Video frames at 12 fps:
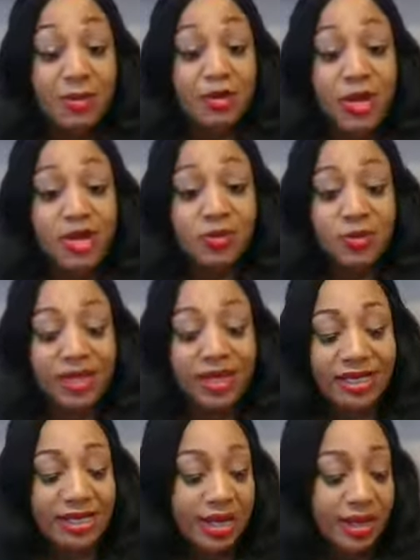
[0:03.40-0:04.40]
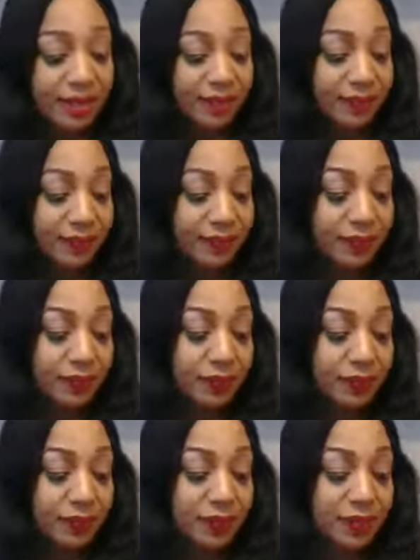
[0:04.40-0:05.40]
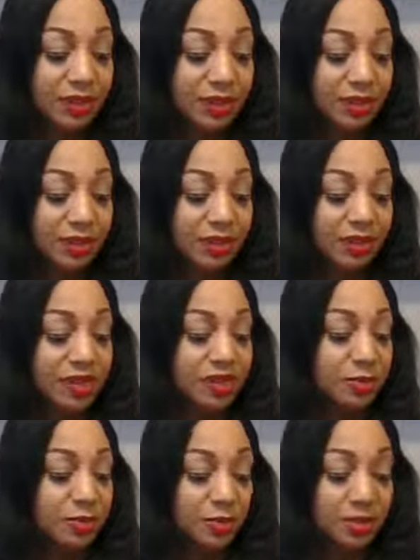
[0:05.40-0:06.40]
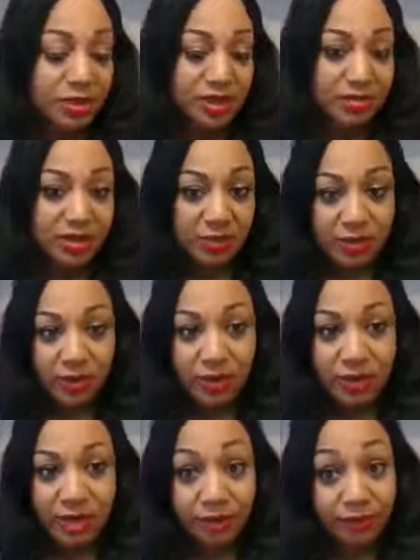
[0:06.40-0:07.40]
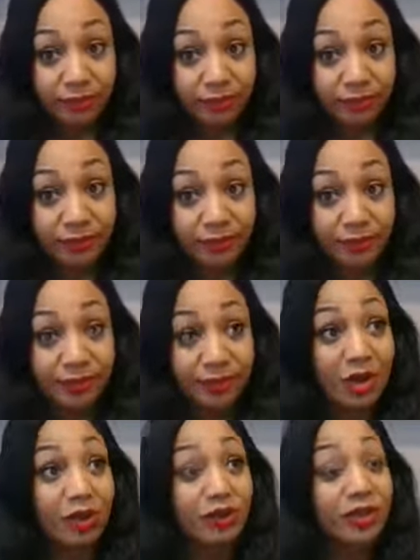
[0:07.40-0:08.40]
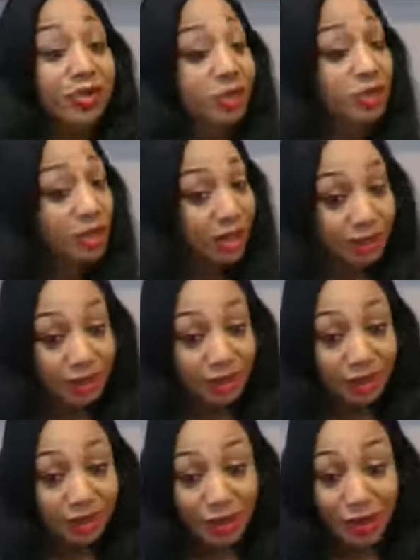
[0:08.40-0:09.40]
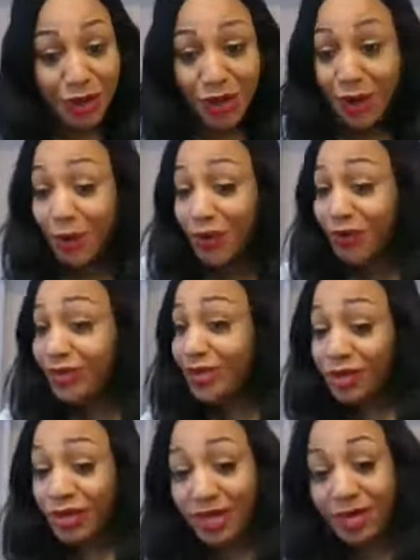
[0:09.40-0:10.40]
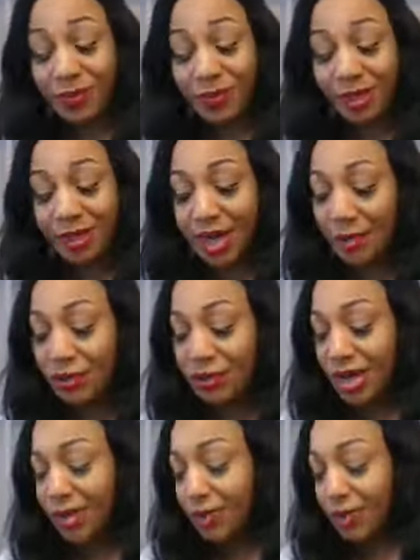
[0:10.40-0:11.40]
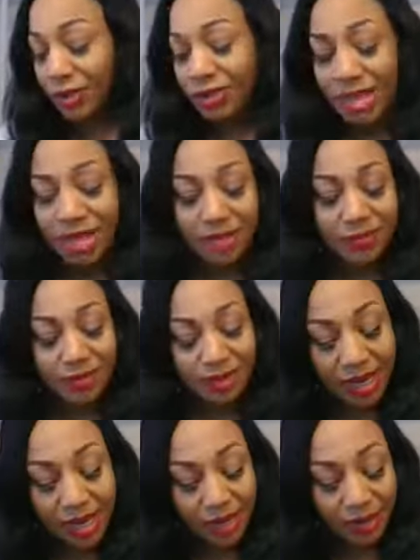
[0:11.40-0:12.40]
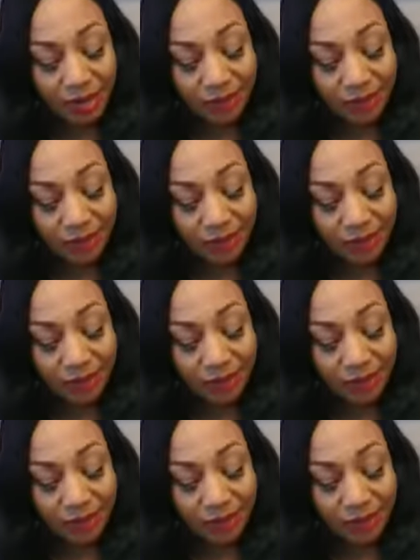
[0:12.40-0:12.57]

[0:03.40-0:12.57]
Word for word: try this one last time. Facebook won't let me be great. Hopefully you can see me. Hopefully you can hear me. I'm gonna try one more time. Damn.